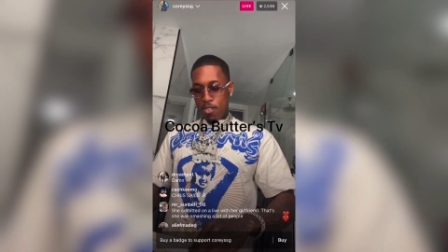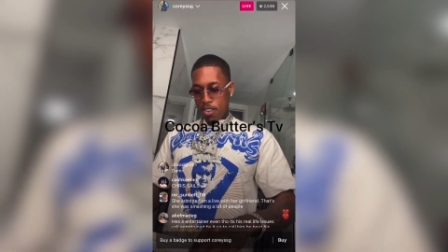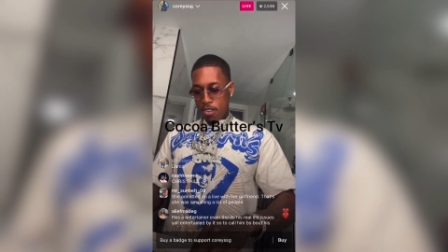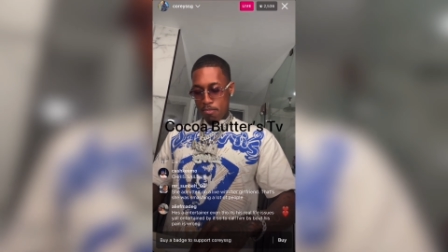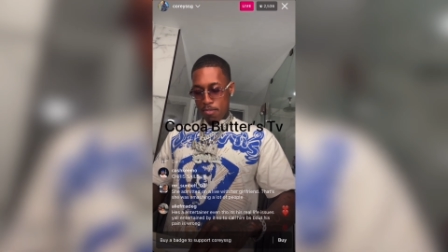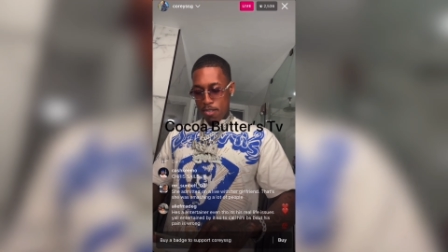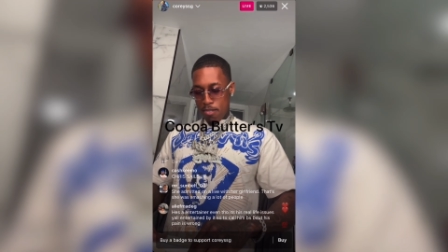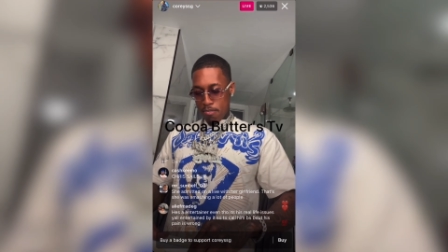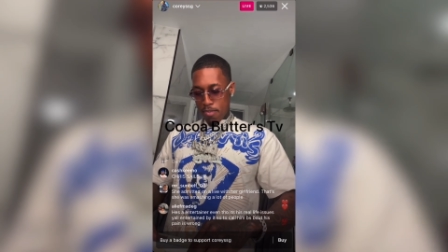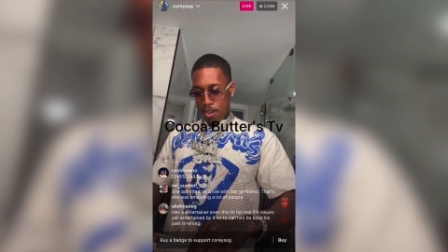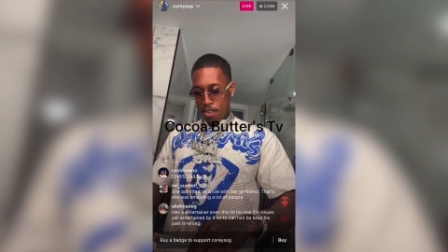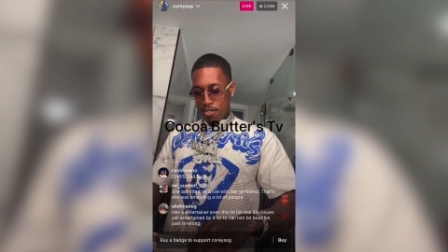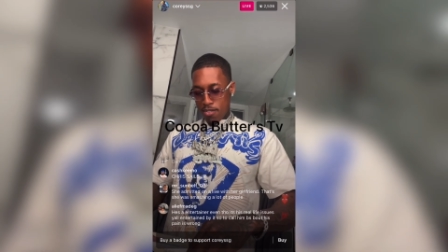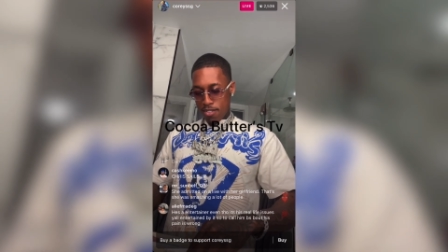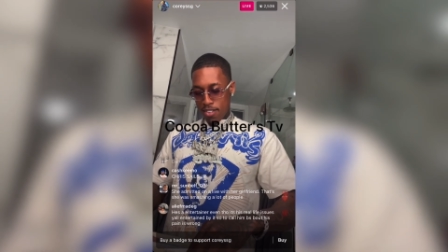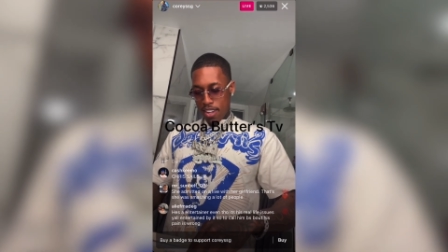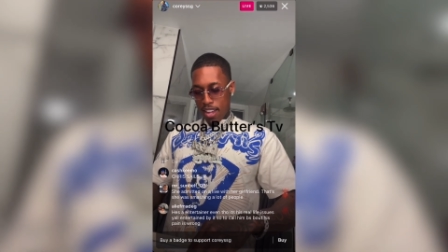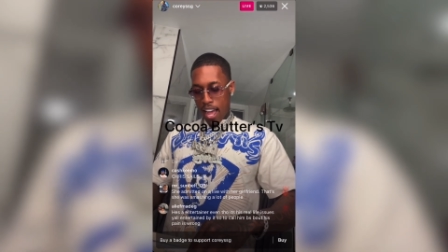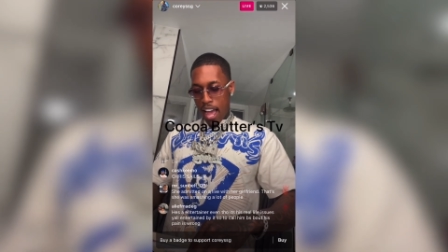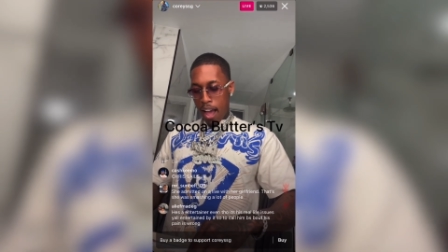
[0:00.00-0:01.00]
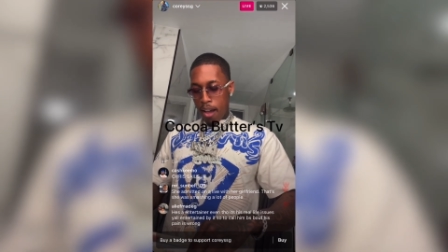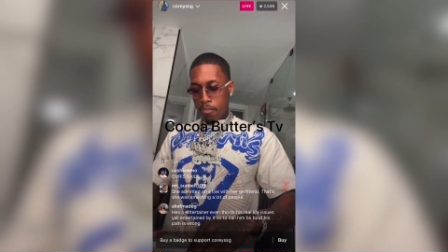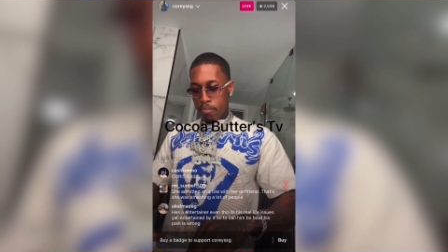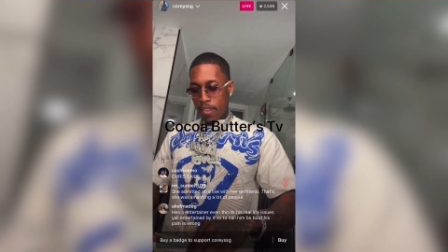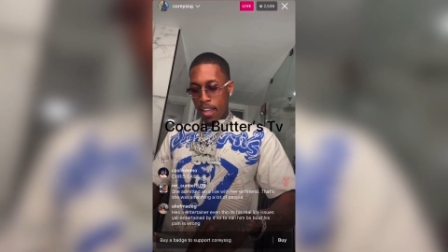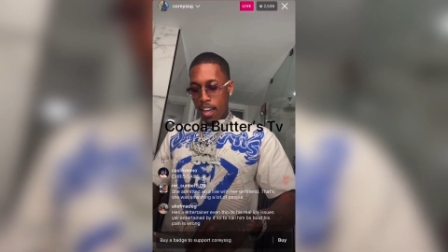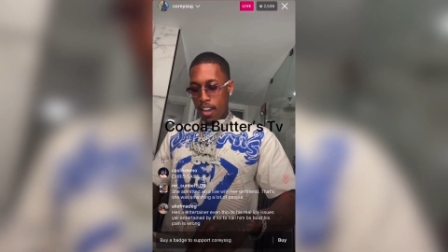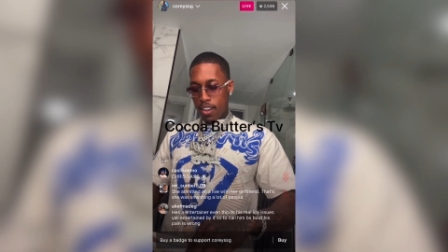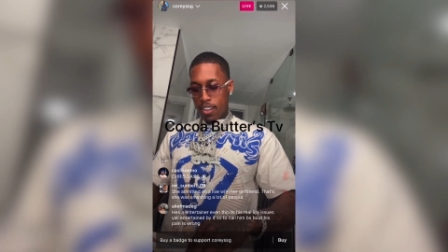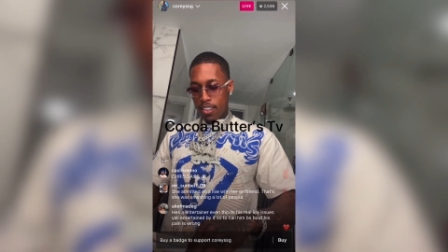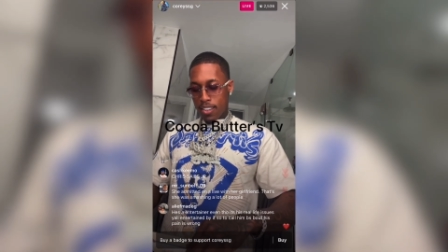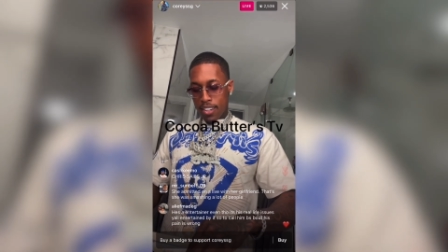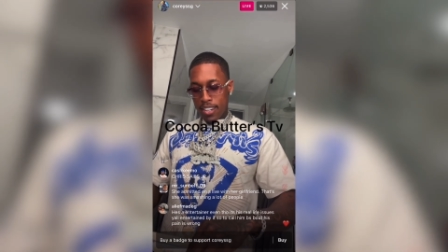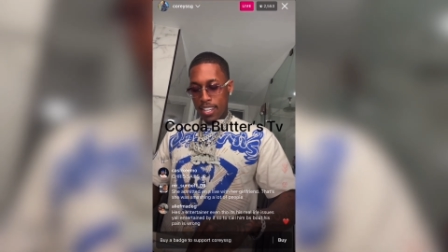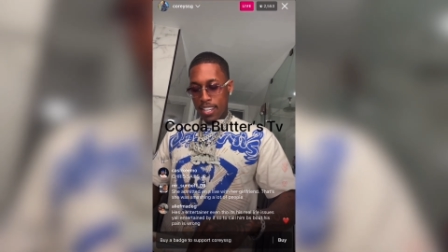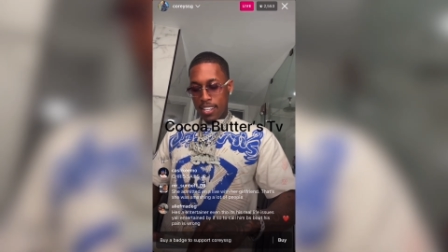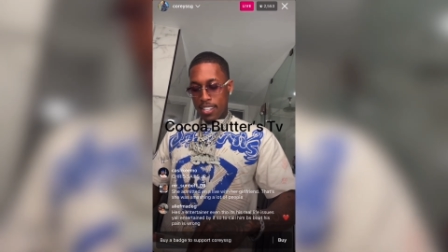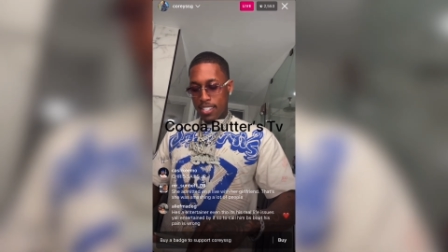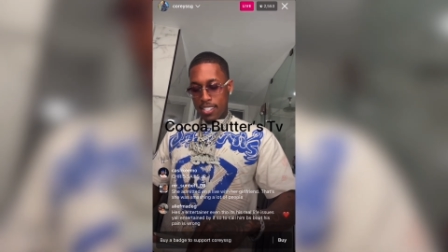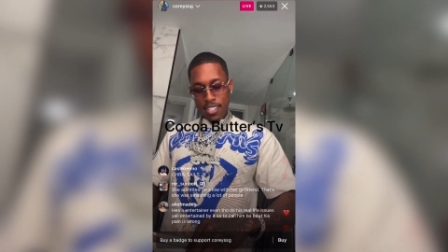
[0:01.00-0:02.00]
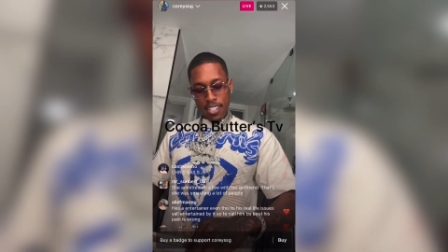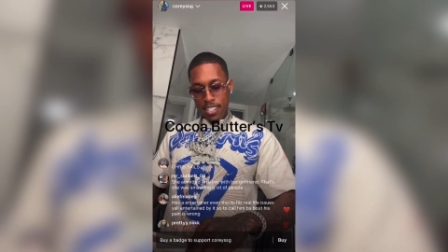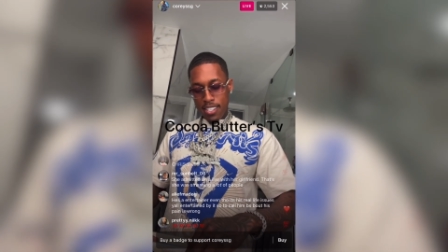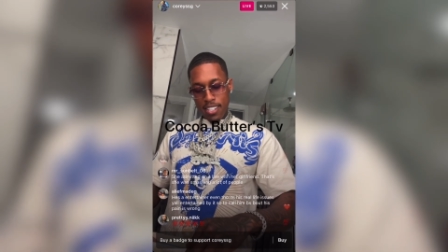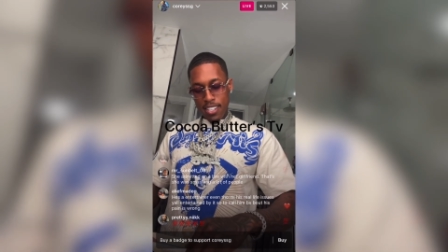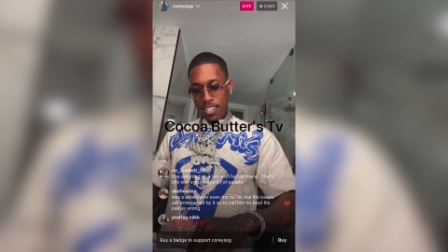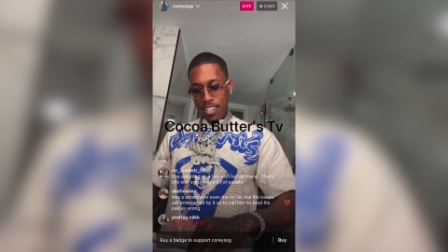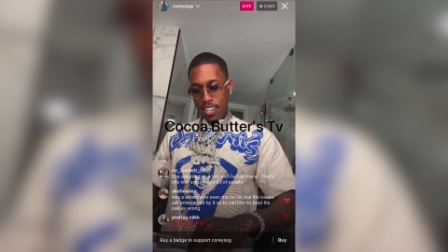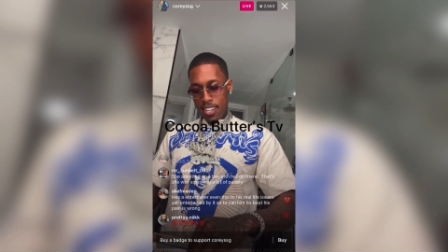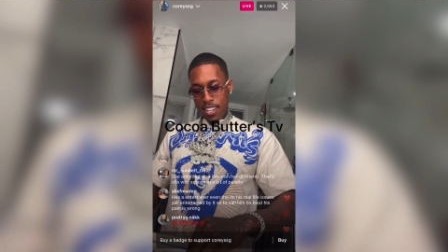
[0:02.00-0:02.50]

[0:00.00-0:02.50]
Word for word: Bro, come on, bro. I'm not, nigga.